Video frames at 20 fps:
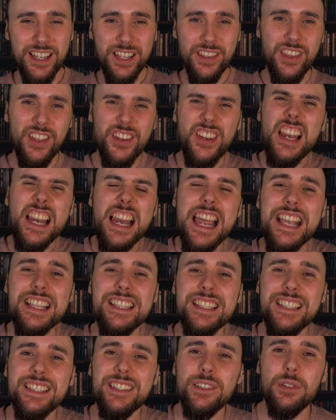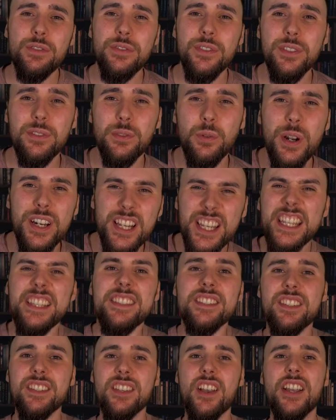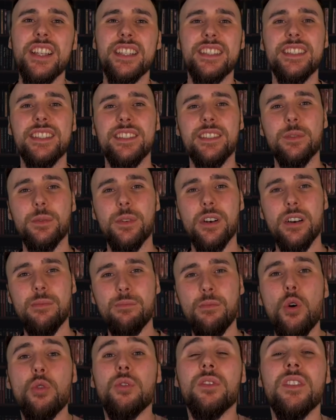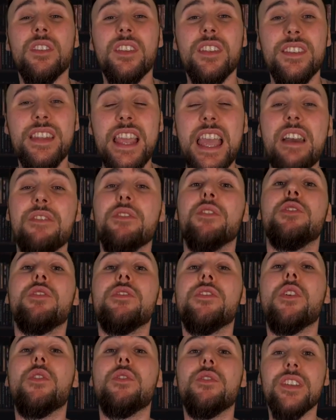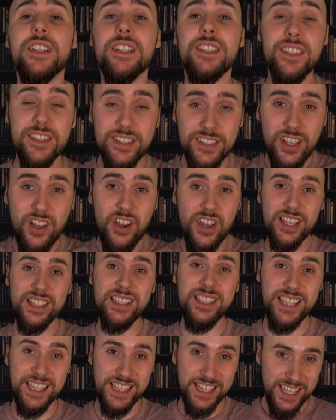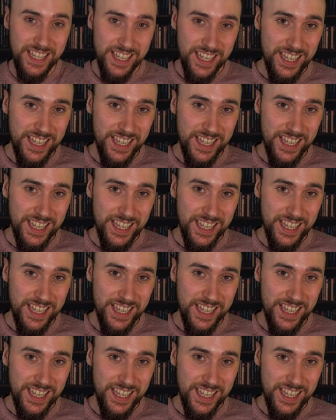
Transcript: nonetheless it offered quite an insight into our modern and ever-evolving society.